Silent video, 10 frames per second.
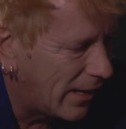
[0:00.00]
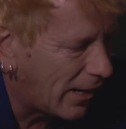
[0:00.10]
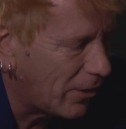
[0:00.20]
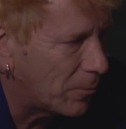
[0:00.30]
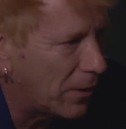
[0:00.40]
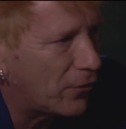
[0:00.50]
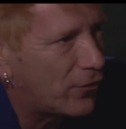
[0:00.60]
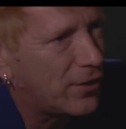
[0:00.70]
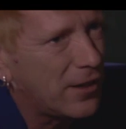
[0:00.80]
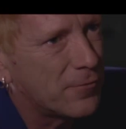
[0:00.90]
I
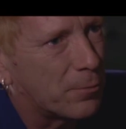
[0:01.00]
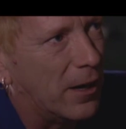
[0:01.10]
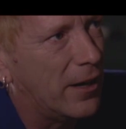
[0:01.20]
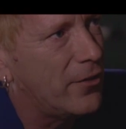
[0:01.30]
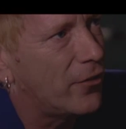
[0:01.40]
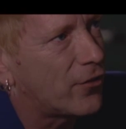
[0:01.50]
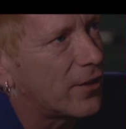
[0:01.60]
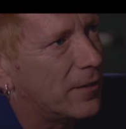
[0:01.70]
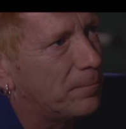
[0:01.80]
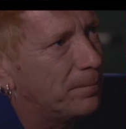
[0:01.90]
almost did once
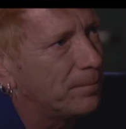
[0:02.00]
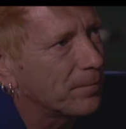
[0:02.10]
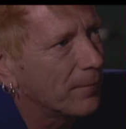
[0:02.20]
um,